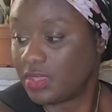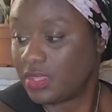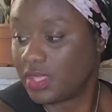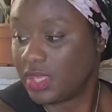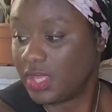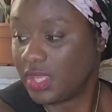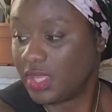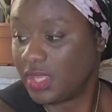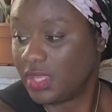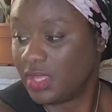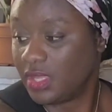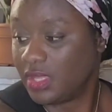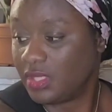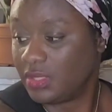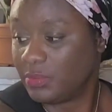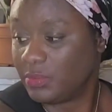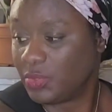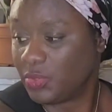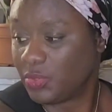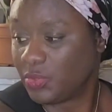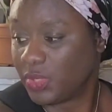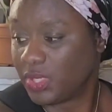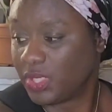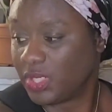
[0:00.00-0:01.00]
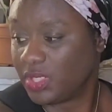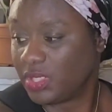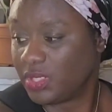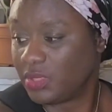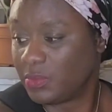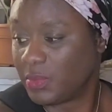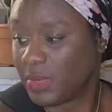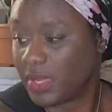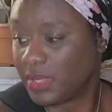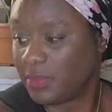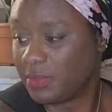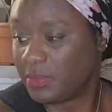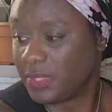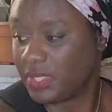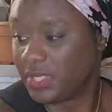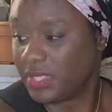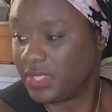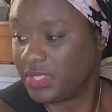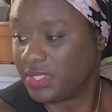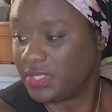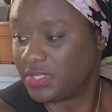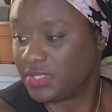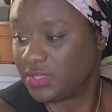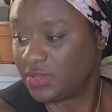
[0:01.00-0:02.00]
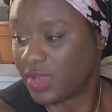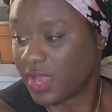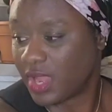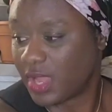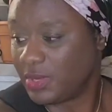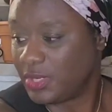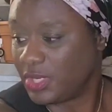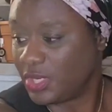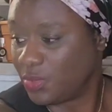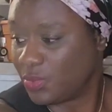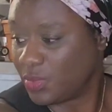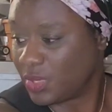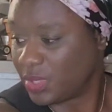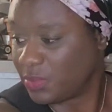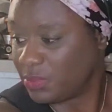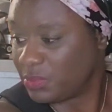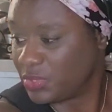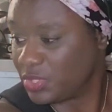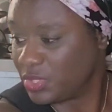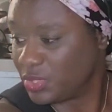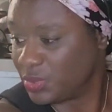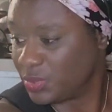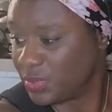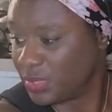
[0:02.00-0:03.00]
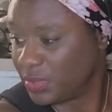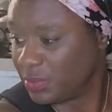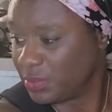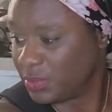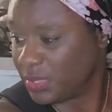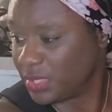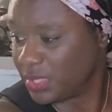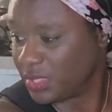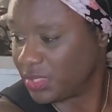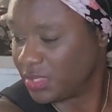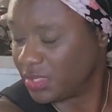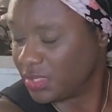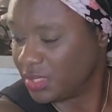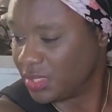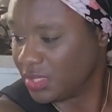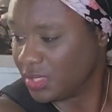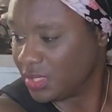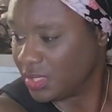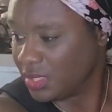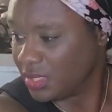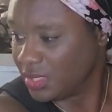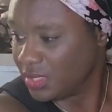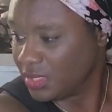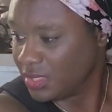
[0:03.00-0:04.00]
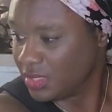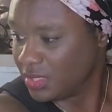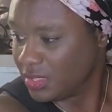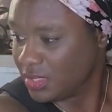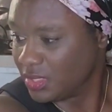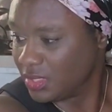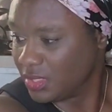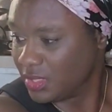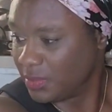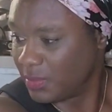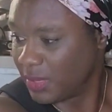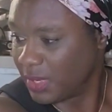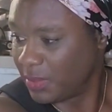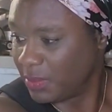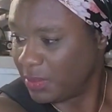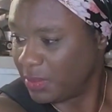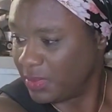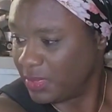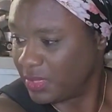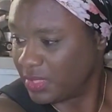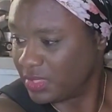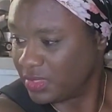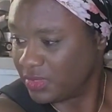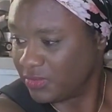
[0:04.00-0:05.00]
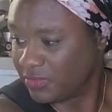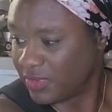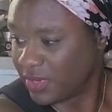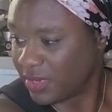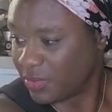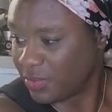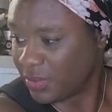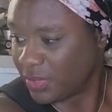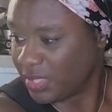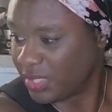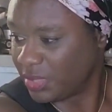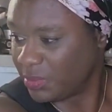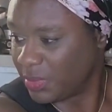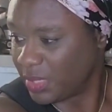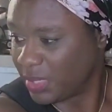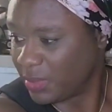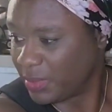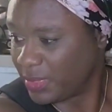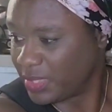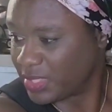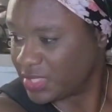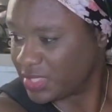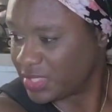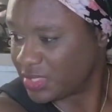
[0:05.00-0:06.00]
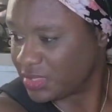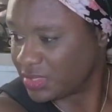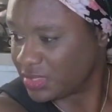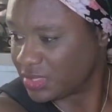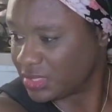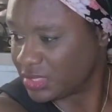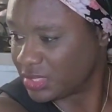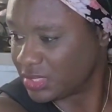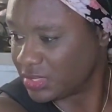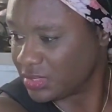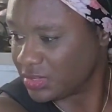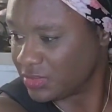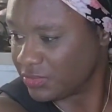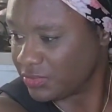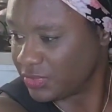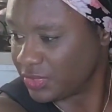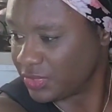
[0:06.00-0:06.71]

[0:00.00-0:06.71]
let me read it. It might be easier. I know what I'm doing, but it may, if I read it, maybe it's a little clearer